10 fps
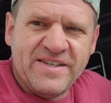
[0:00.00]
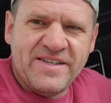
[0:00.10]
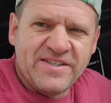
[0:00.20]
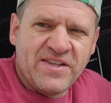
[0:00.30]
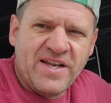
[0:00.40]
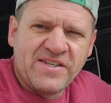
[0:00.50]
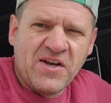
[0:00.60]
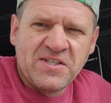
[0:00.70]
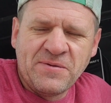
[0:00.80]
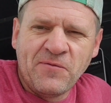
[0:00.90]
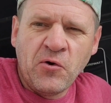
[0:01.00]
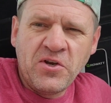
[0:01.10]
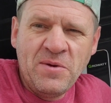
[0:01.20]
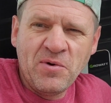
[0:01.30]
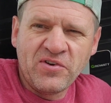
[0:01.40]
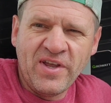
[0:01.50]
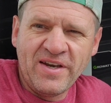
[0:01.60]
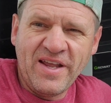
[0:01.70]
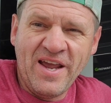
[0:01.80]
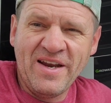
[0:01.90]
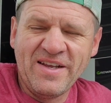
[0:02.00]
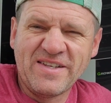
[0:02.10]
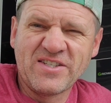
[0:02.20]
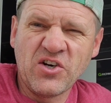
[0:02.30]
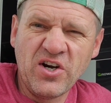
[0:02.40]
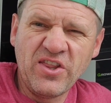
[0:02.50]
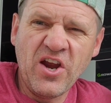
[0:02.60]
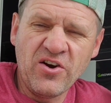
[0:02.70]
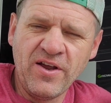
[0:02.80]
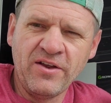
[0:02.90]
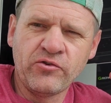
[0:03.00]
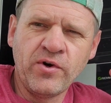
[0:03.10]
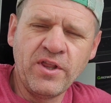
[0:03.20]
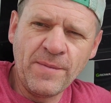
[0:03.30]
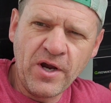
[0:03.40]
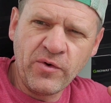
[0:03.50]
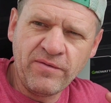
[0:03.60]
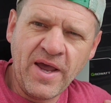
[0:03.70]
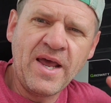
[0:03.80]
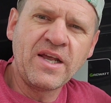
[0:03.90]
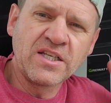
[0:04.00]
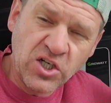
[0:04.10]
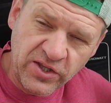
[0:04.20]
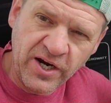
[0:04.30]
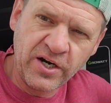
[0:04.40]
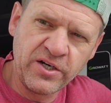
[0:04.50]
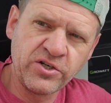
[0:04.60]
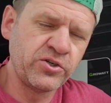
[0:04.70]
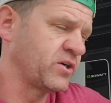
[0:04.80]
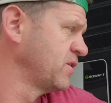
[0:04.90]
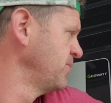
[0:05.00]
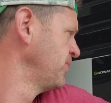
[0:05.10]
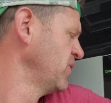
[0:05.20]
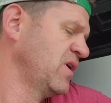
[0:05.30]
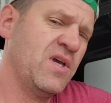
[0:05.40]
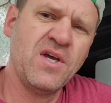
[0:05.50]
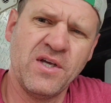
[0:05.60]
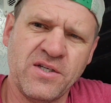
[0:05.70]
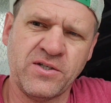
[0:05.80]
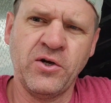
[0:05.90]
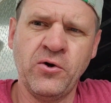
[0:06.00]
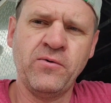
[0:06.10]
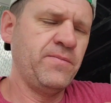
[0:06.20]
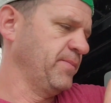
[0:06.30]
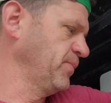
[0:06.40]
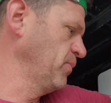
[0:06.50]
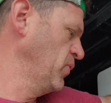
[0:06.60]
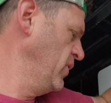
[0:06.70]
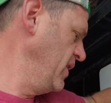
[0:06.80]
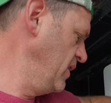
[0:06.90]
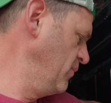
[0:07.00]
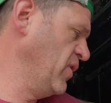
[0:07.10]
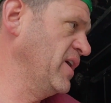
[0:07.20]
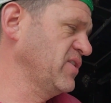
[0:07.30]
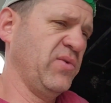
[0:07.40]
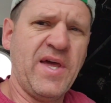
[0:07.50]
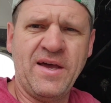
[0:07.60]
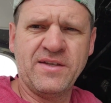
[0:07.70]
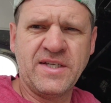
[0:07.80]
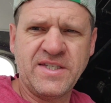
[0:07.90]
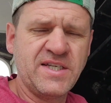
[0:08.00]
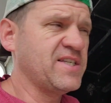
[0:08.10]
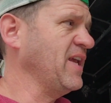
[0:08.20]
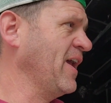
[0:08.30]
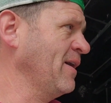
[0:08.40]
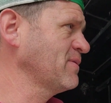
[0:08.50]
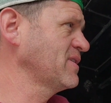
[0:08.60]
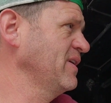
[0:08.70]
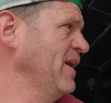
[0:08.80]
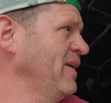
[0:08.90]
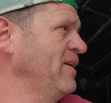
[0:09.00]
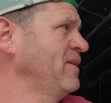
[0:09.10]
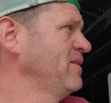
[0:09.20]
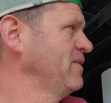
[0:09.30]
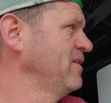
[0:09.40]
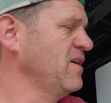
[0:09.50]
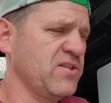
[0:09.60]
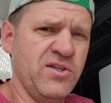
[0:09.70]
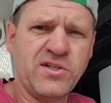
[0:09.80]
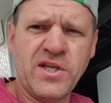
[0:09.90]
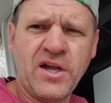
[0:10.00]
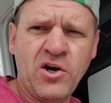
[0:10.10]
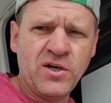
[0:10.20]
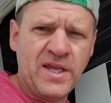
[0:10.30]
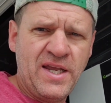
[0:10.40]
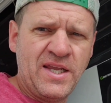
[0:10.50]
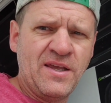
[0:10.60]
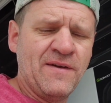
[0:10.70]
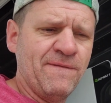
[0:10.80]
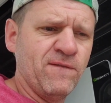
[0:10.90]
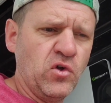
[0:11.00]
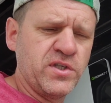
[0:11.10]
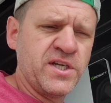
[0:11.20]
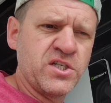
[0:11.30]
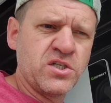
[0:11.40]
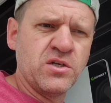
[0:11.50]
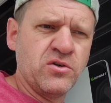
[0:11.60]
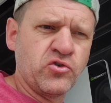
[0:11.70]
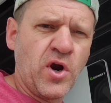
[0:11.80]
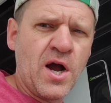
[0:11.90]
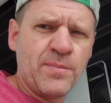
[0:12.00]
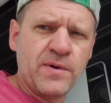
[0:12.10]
So that is awesome, 14%, and it's running the microwave, and it can start the air conditioner. So pretty impressed with that. That's 60 amps so there's like hardly any voltage drop.